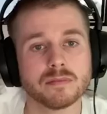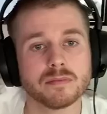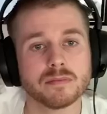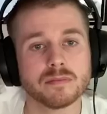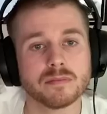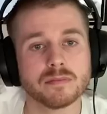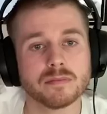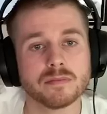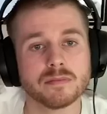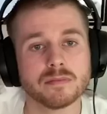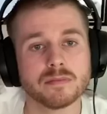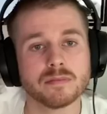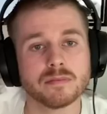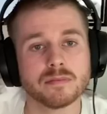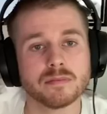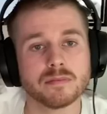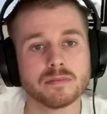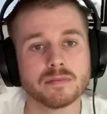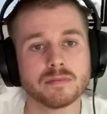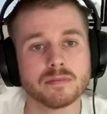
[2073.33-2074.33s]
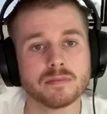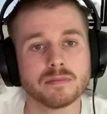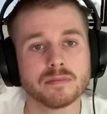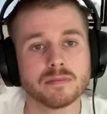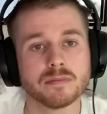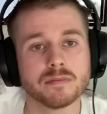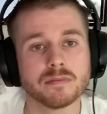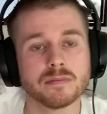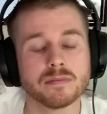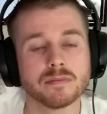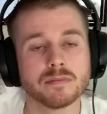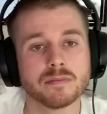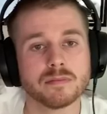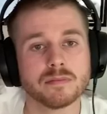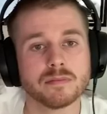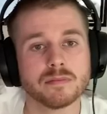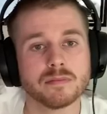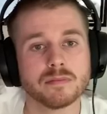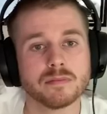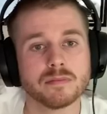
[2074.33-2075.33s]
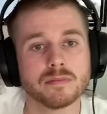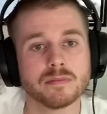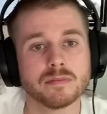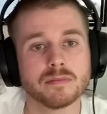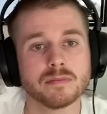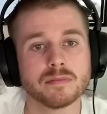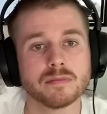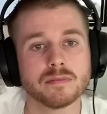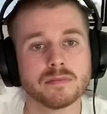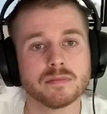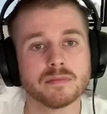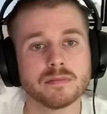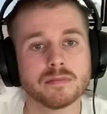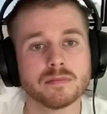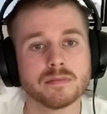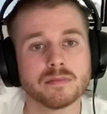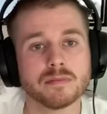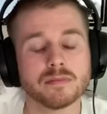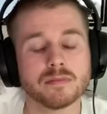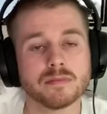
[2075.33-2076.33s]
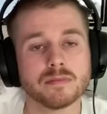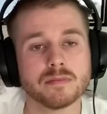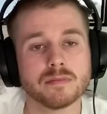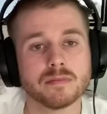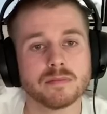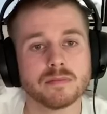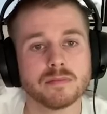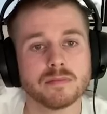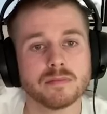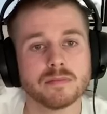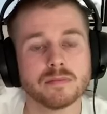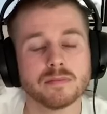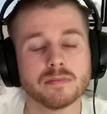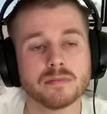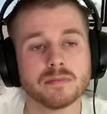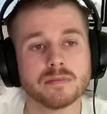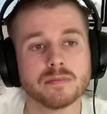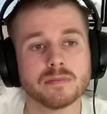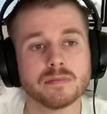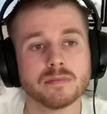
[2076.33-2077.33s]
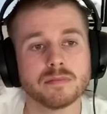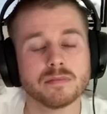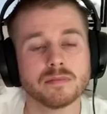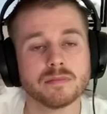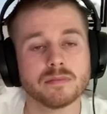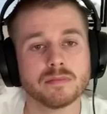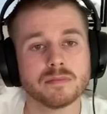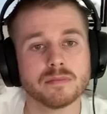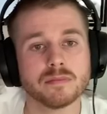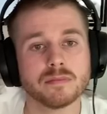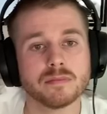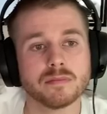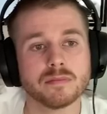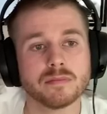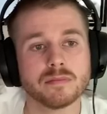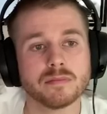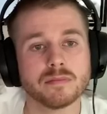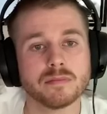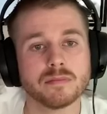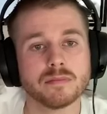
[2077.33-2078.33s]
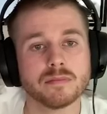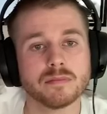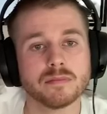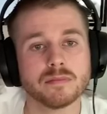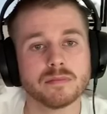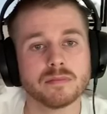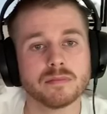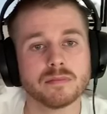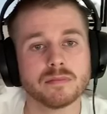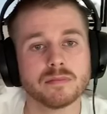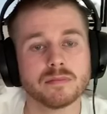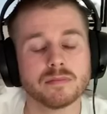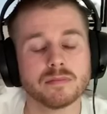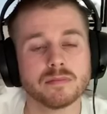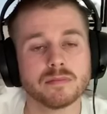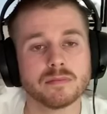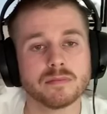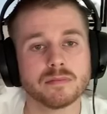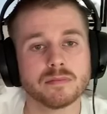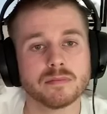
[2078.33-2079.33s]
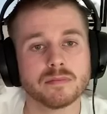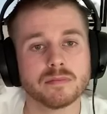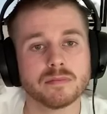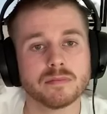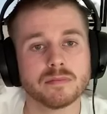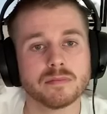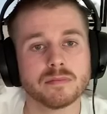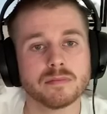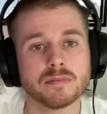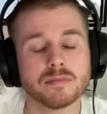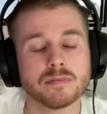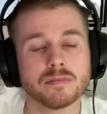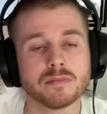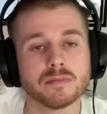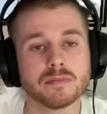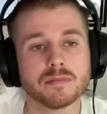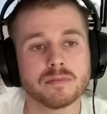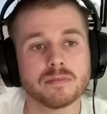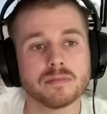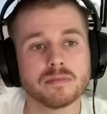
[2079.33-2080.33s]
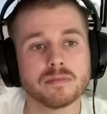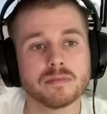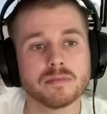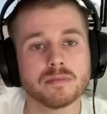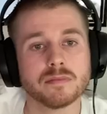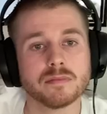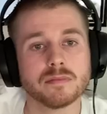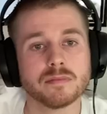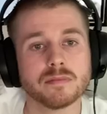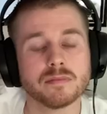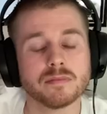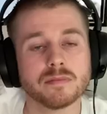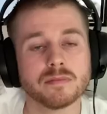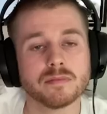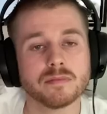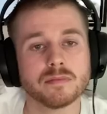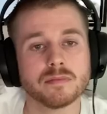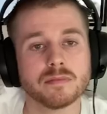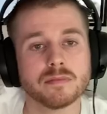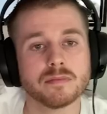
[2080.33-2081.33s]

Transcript: [no speech]